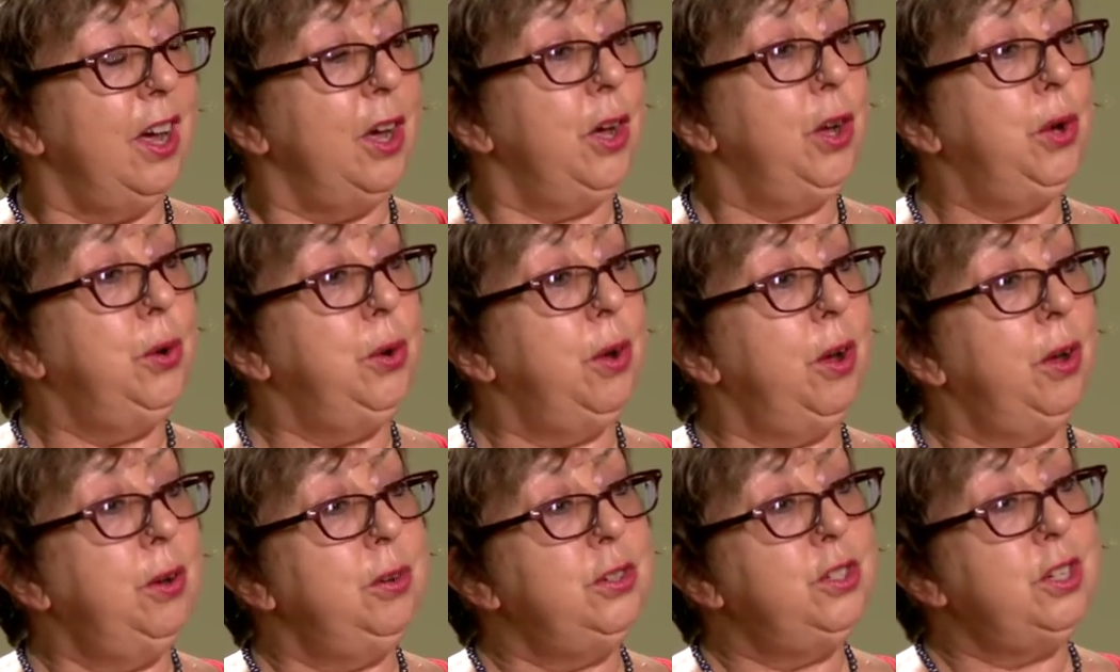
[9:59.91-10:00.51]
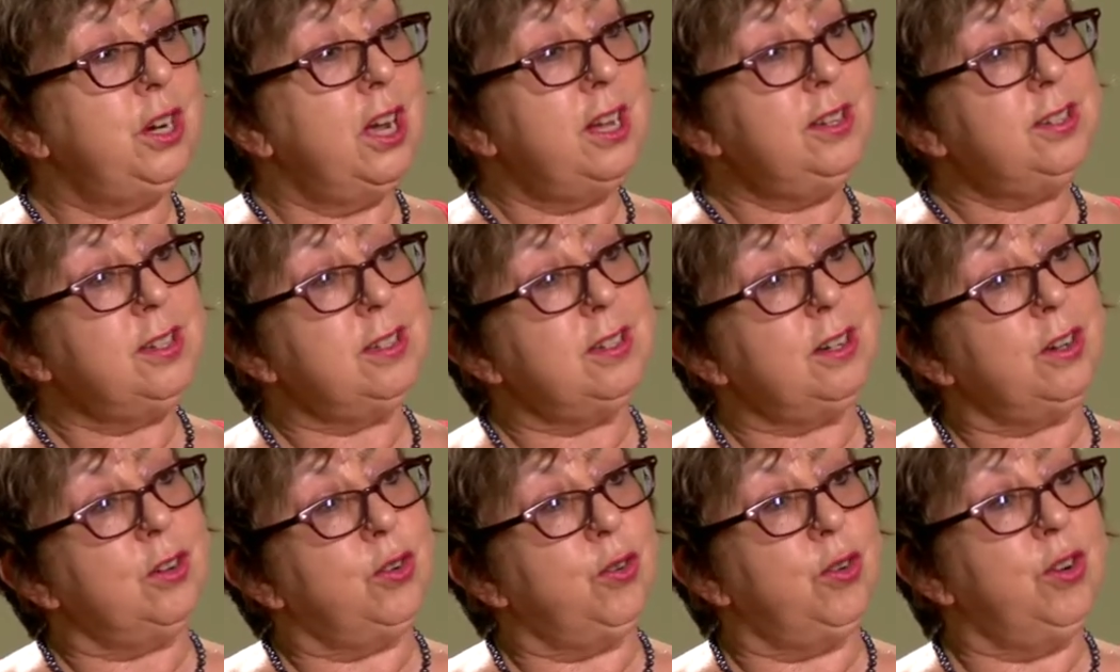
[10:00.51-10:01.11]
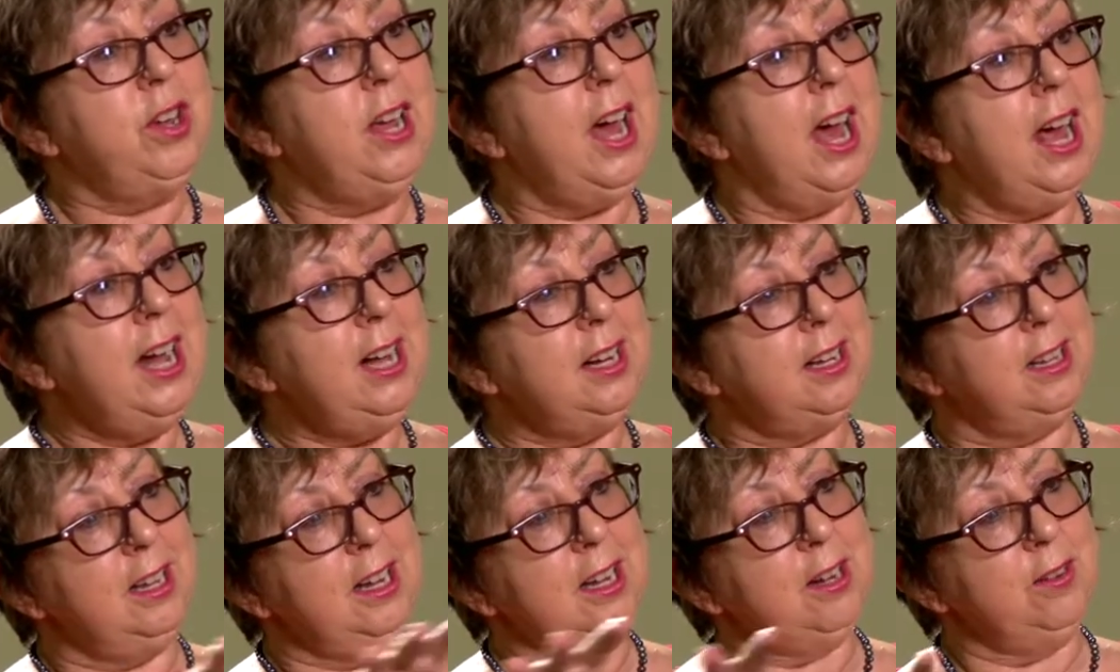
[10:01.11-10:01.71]
who just
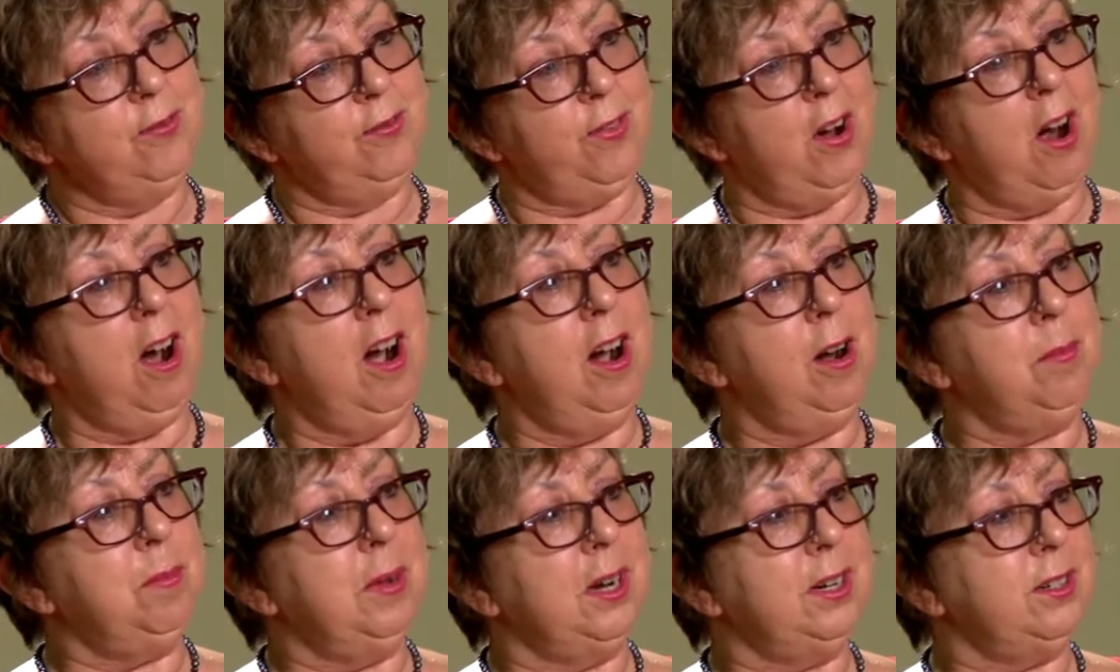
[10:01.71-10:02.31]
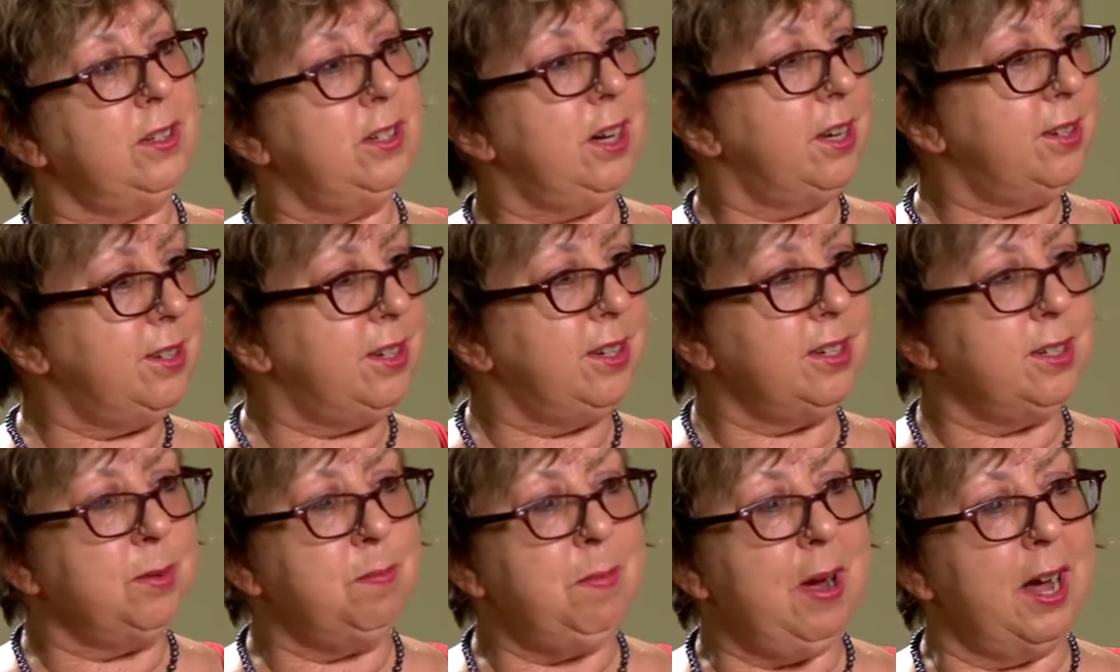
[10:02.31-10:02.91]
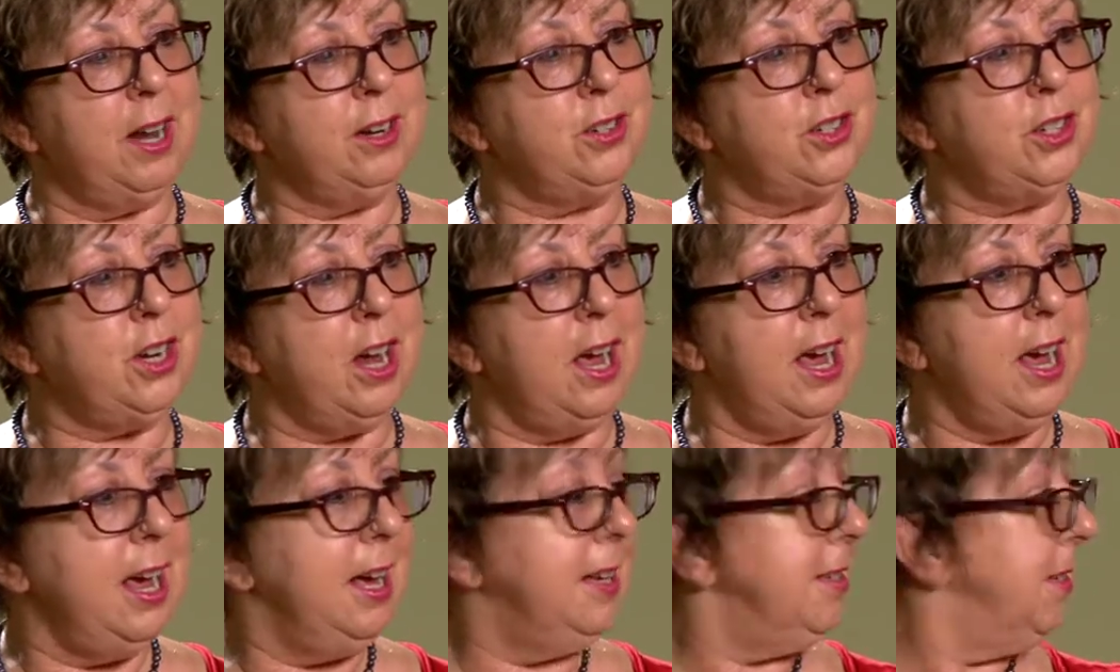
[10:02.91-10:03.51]
create the environment just as much
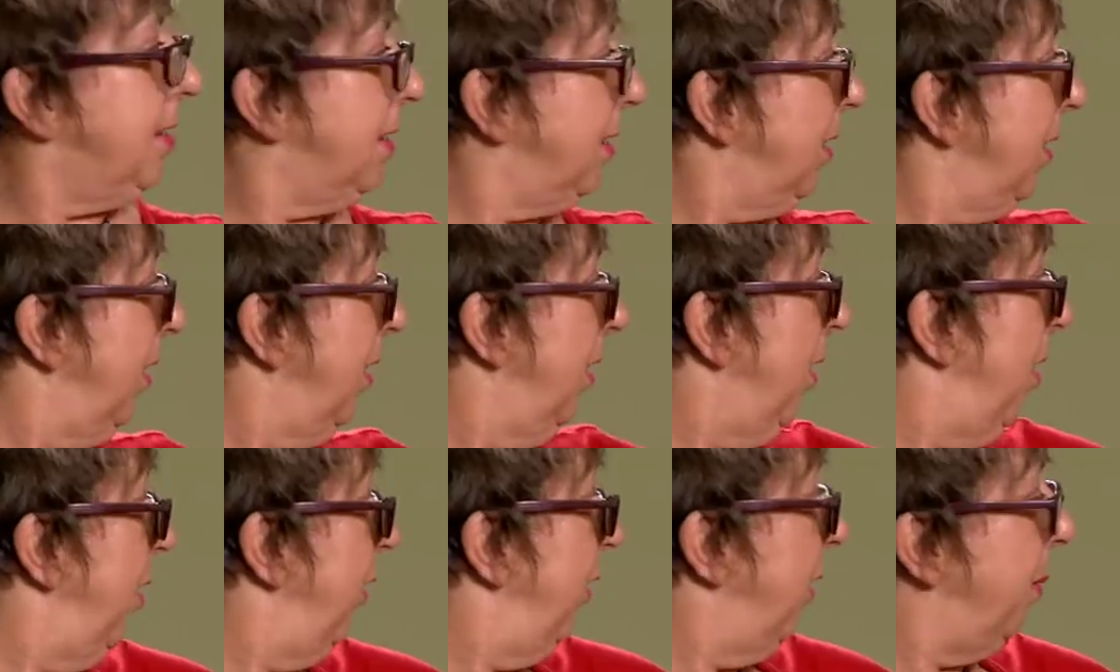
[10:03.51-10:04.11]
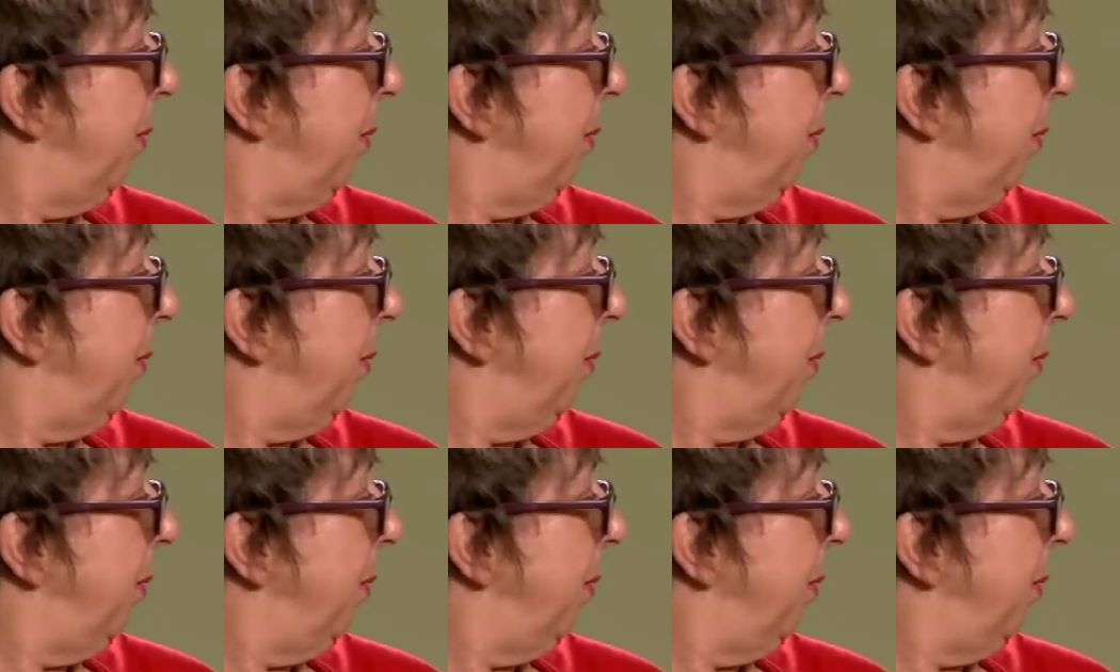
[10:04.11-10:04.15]
as, you know,